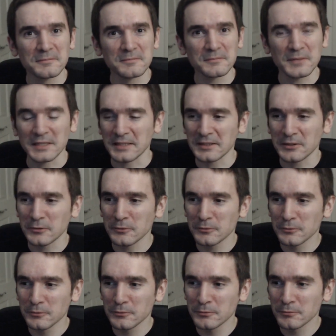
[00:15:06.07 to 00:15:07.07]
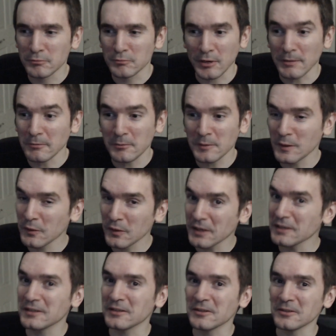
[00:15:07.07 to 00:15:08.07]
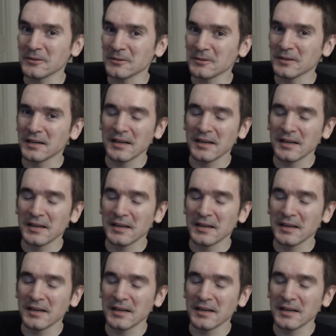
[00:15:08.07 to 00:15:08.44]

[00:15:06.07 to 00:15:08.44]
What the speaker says: Like, you probably think you do,